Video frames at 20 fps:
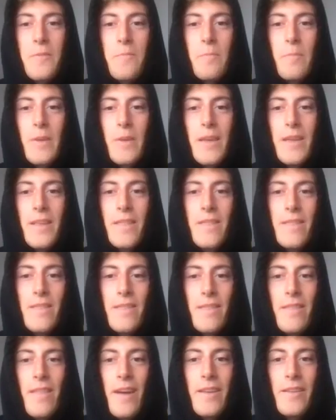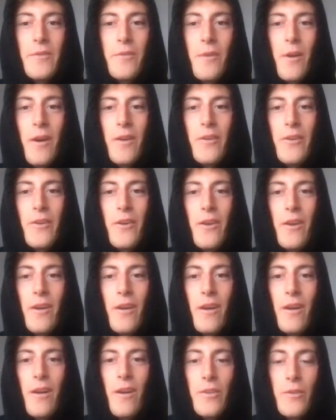it mean that
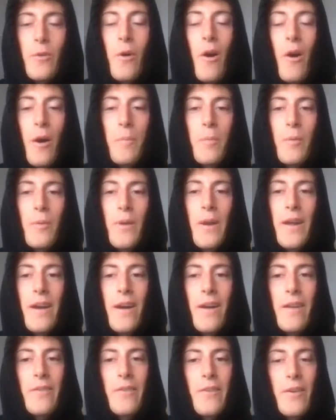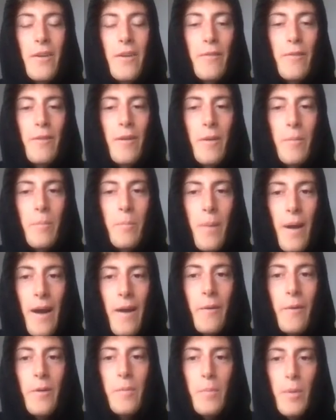you operate under a
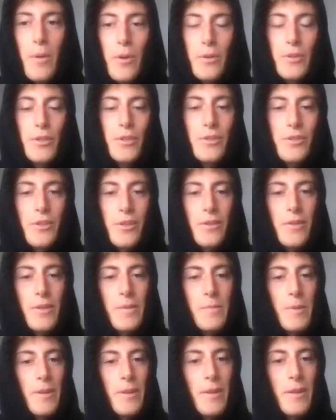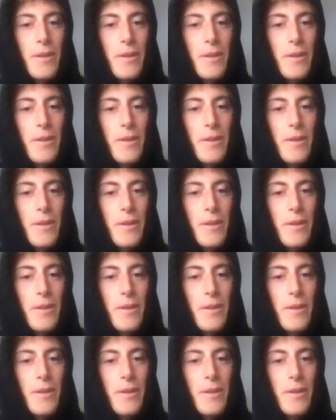power purchase agreement?